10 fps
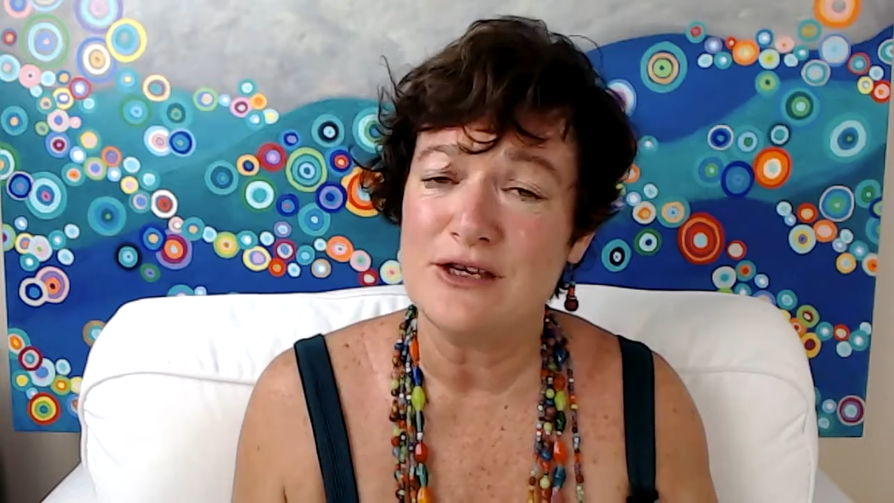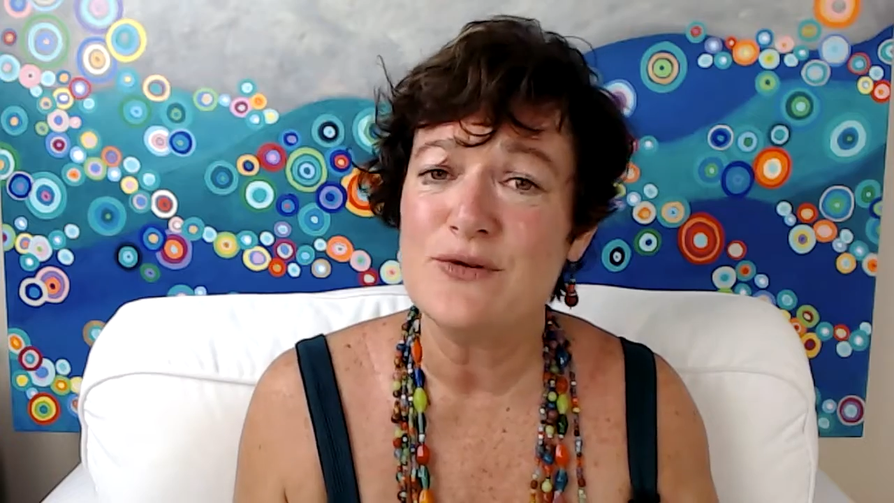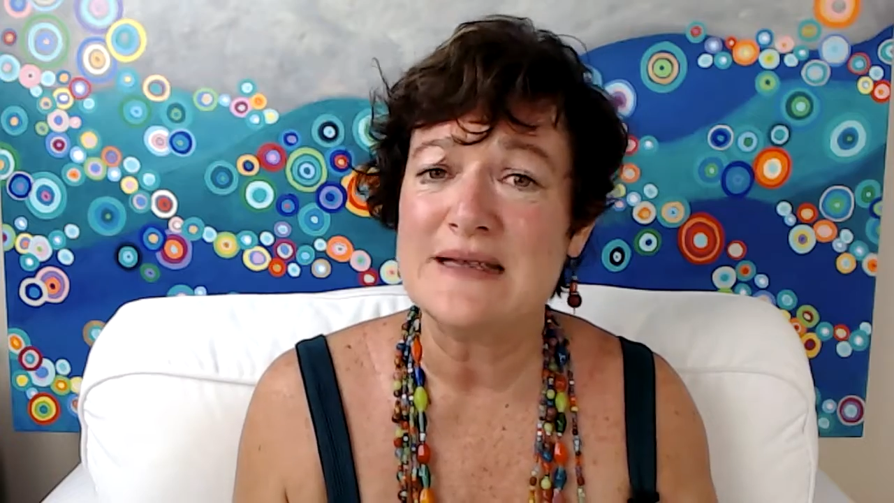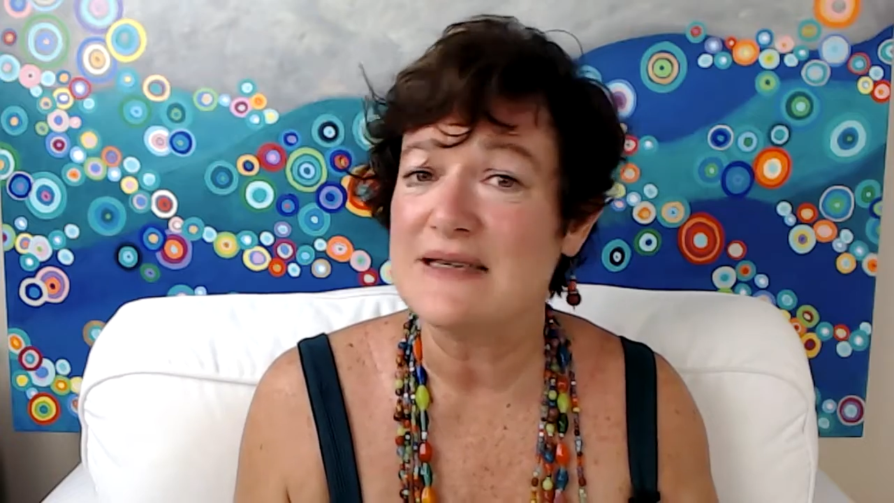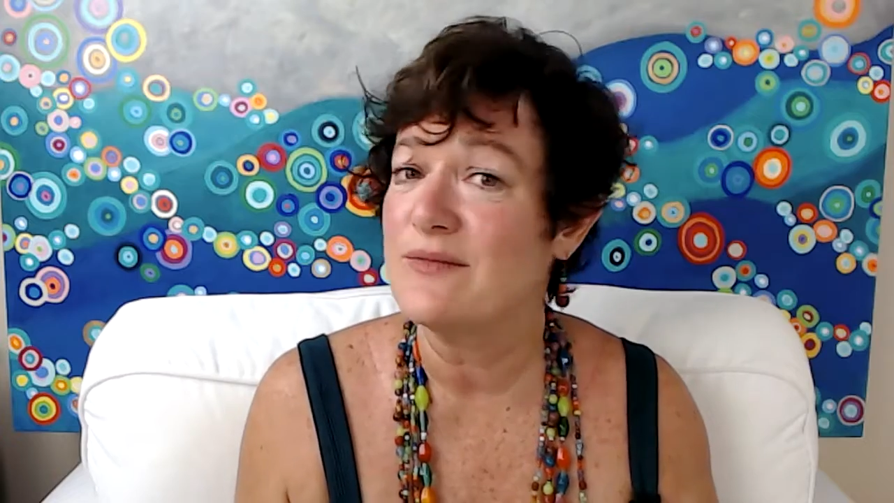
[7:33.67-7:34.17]

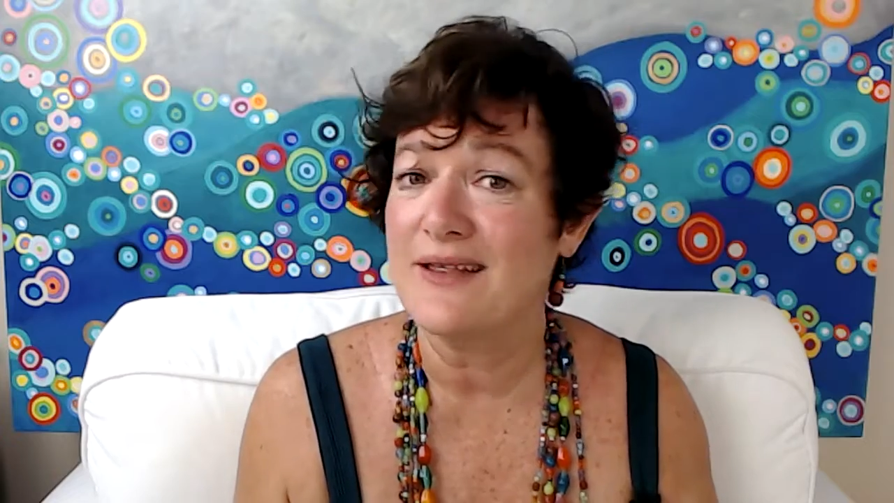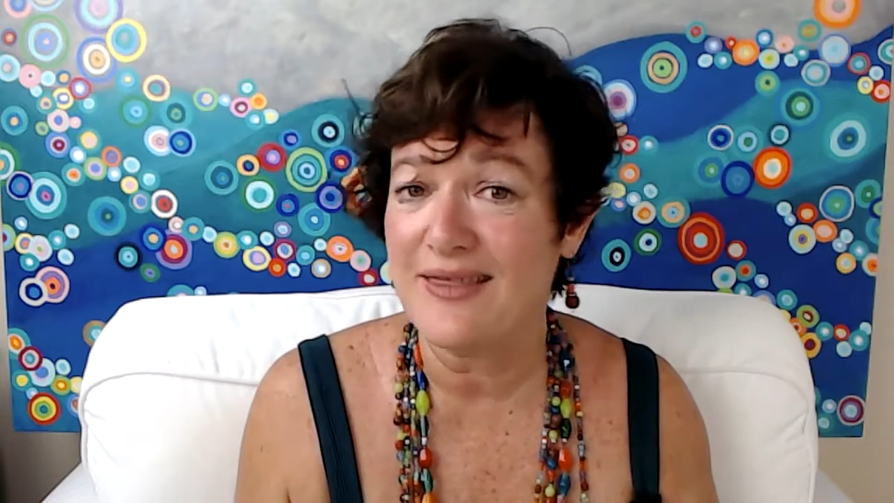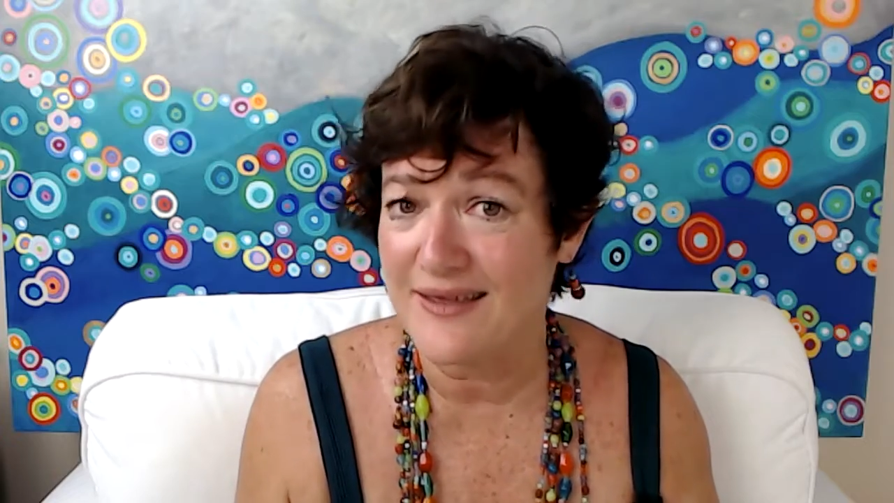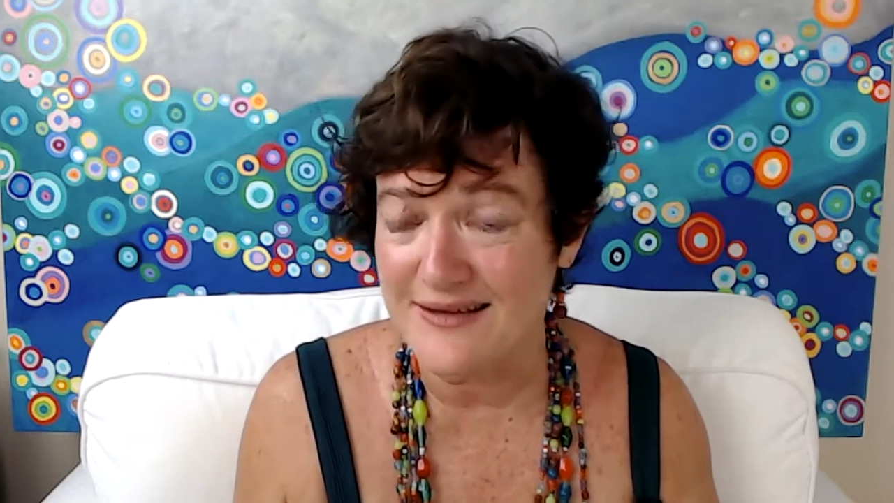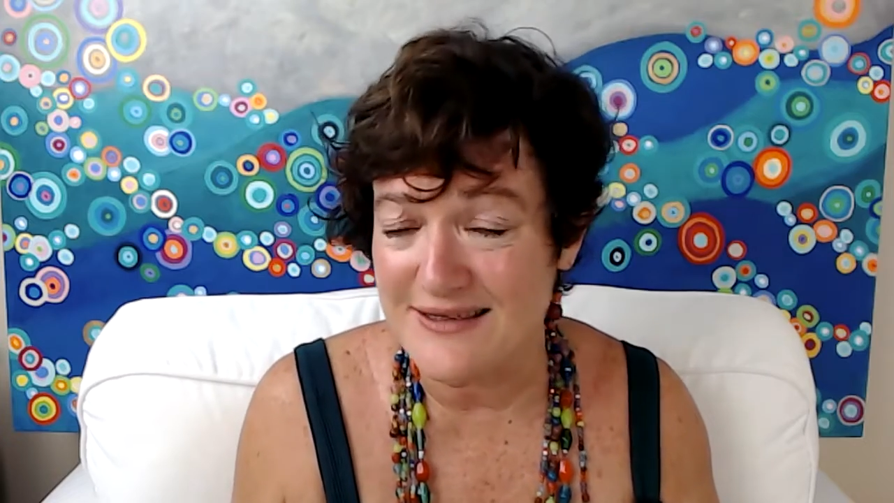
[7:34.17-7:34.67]
doing similar
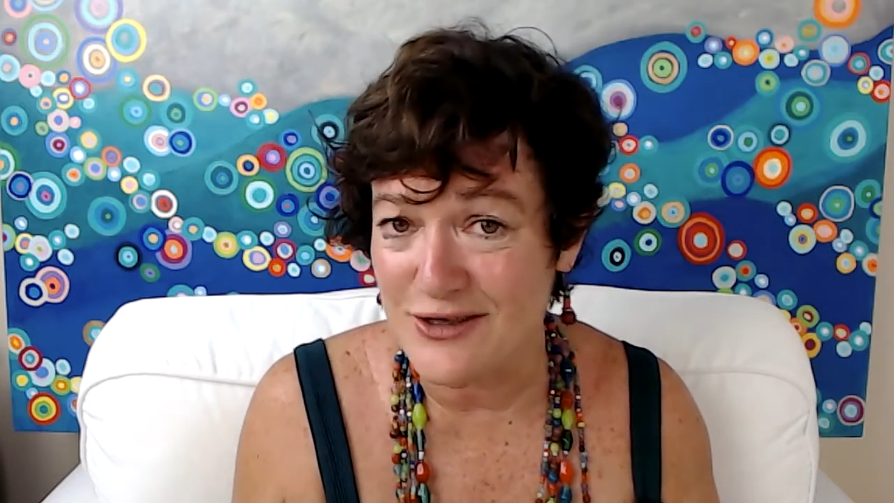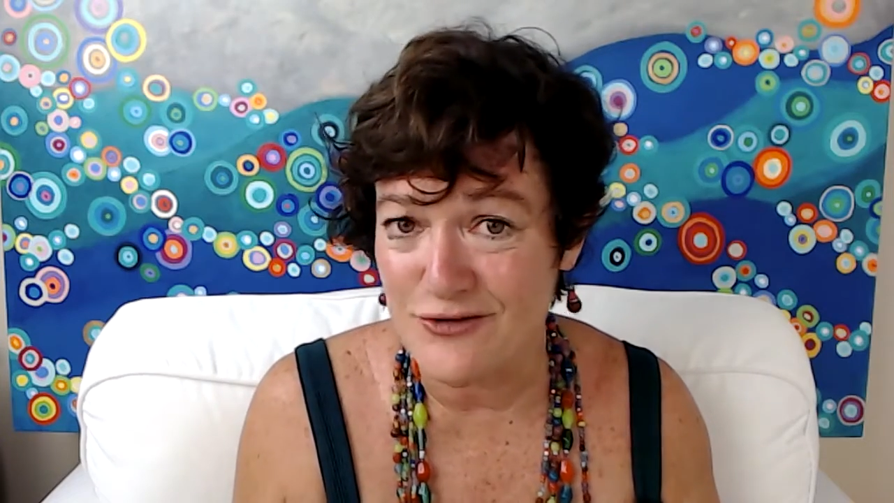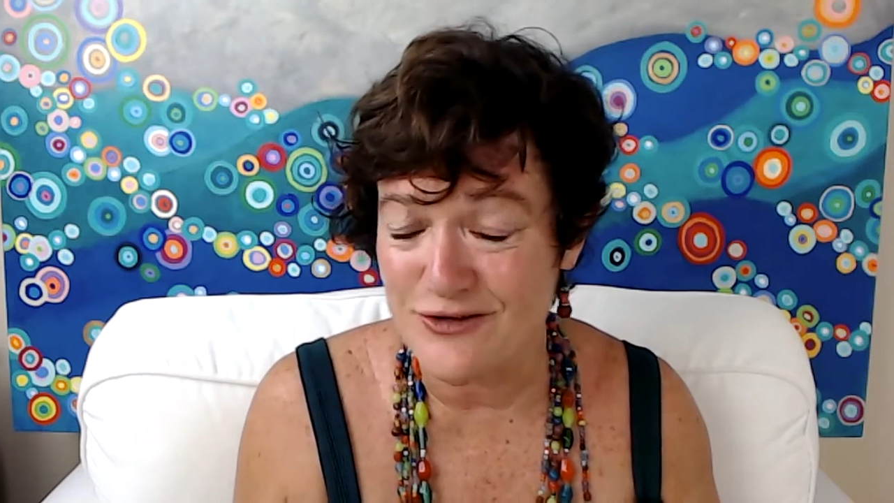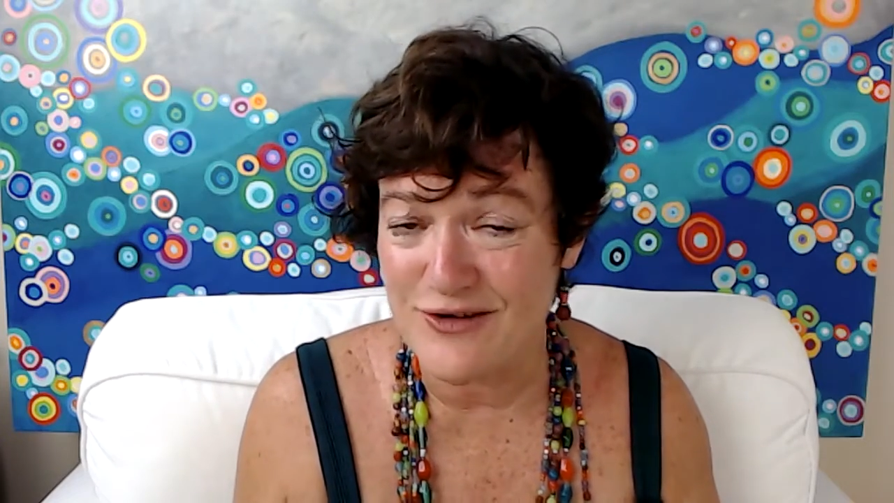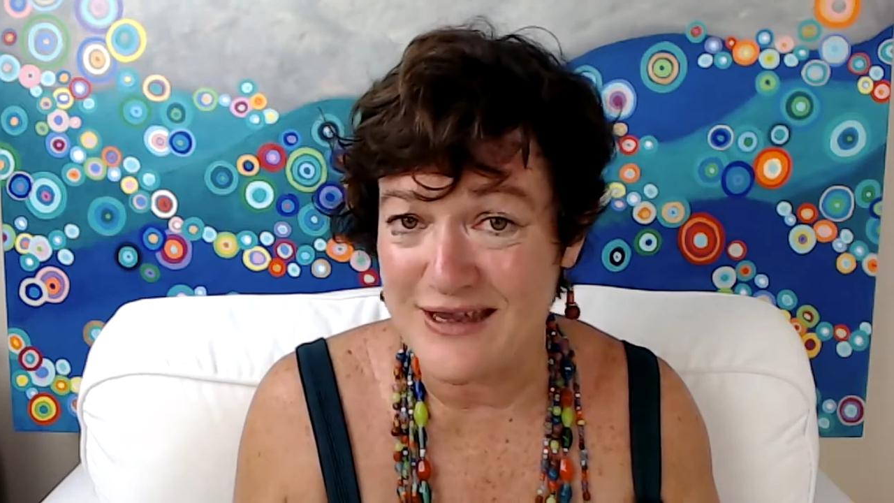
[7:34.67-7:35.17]
things that you're
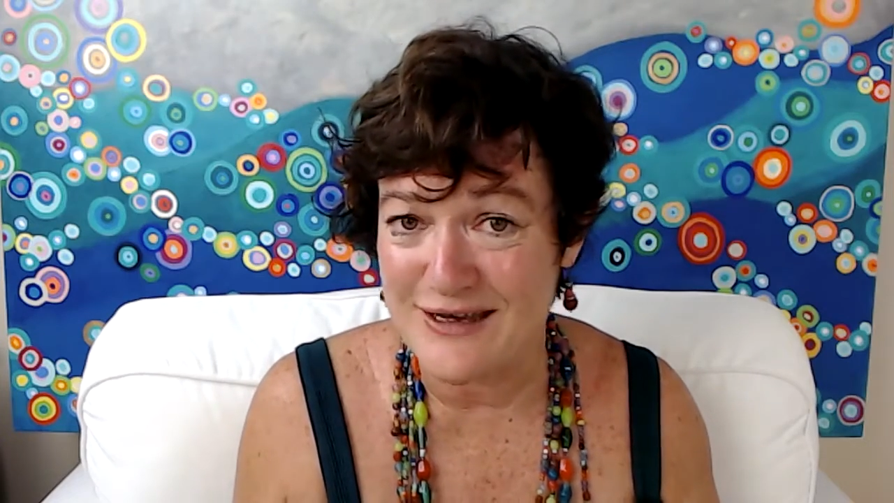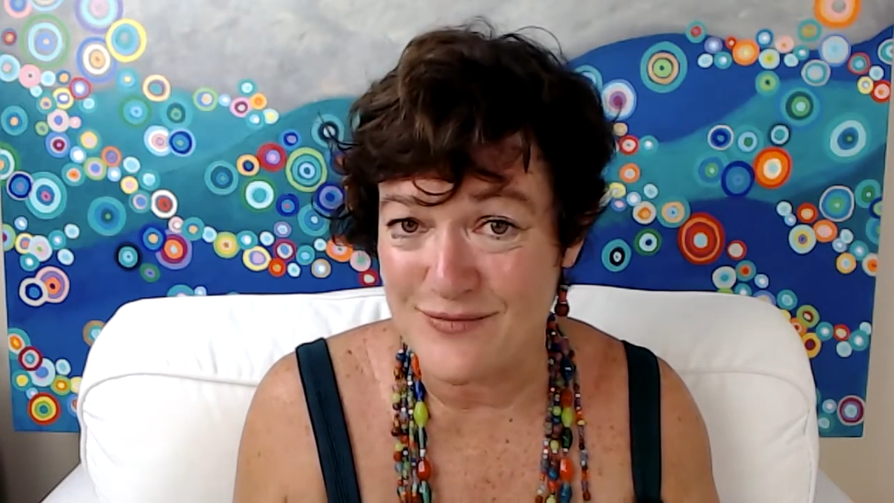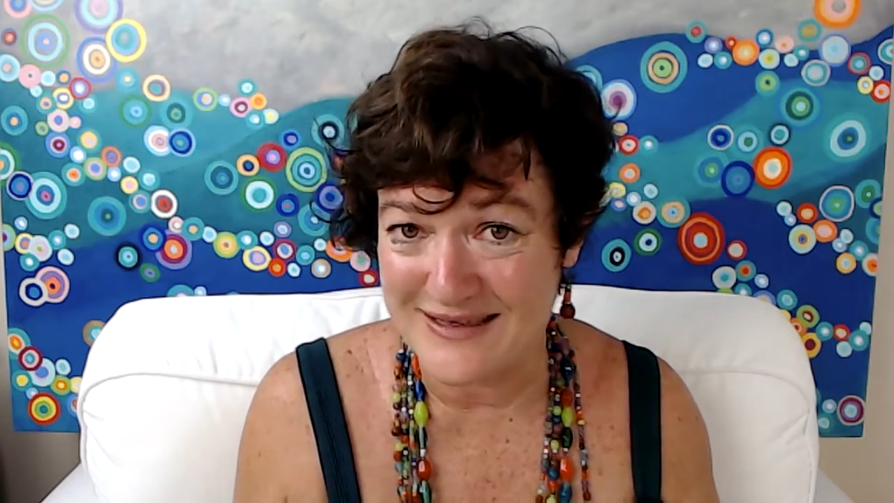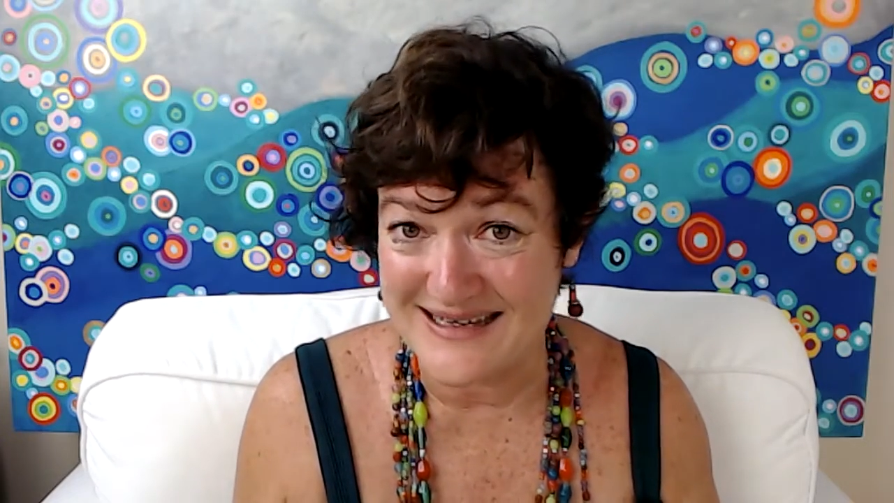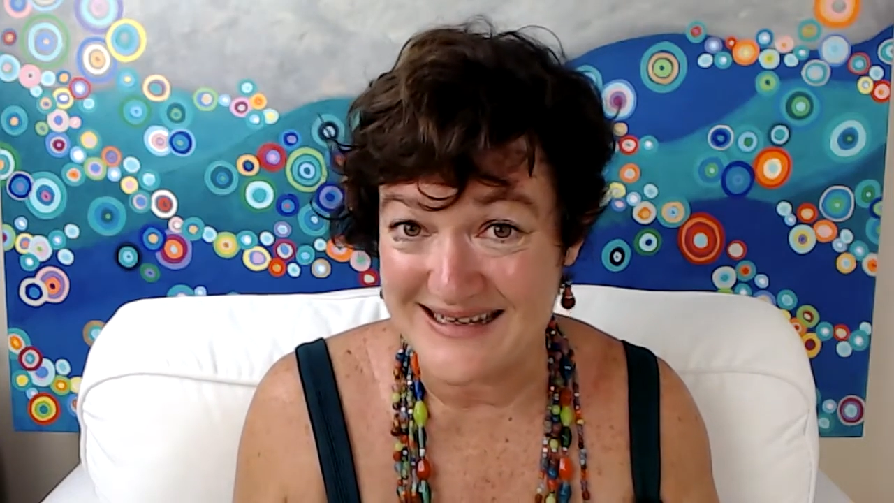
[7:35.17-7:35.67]
doing in your
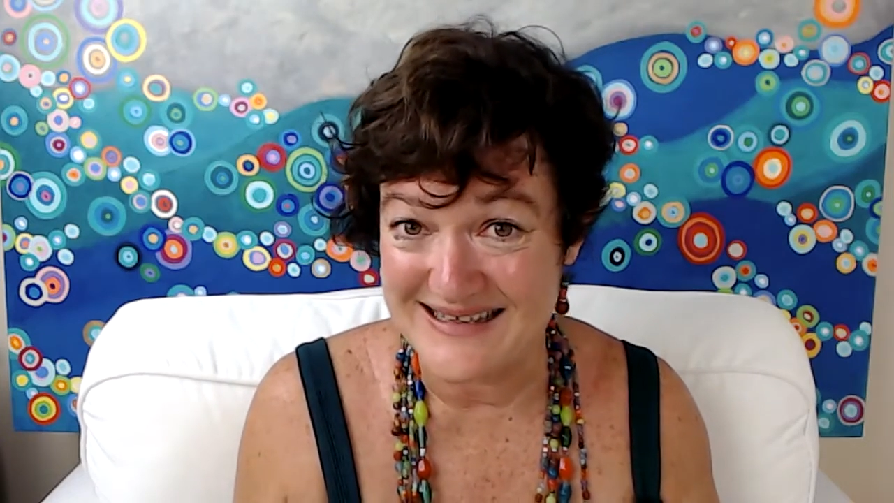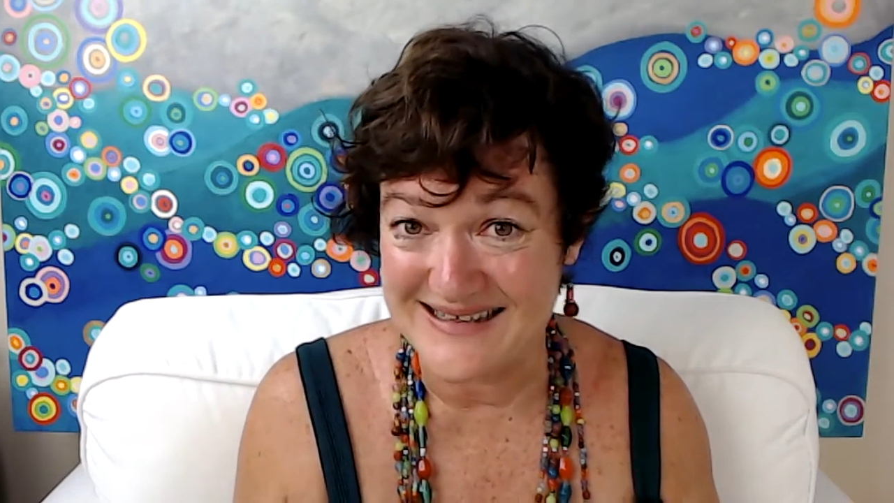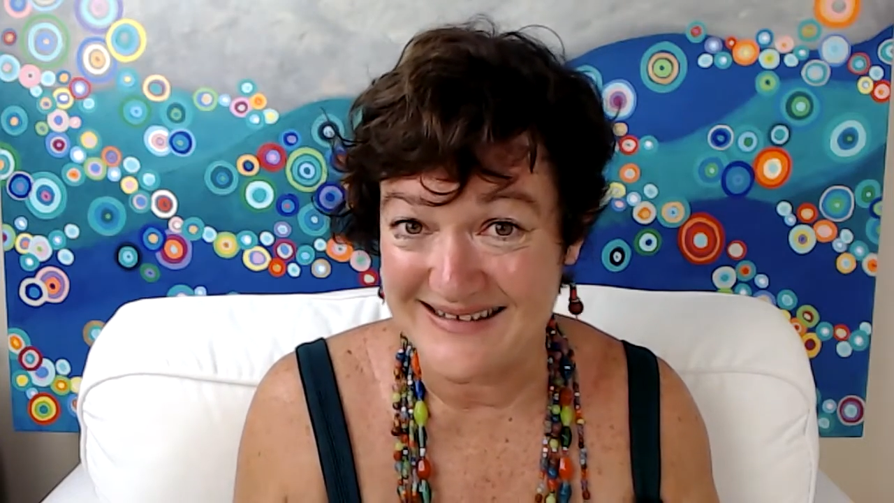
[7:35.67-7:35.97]
business,